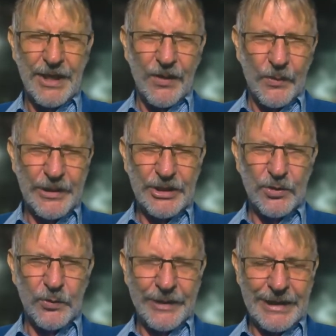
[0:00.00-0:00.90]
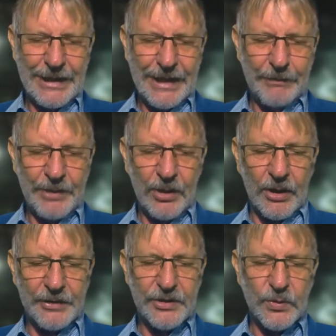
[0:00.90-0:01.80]
we need to really be
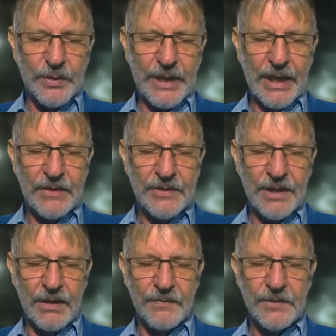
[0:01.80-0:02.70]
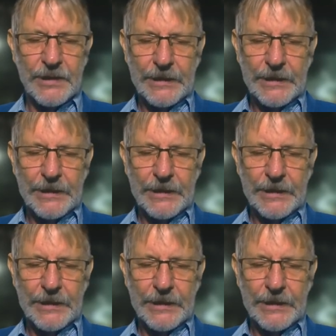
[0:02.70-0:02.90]
honest with ourselves.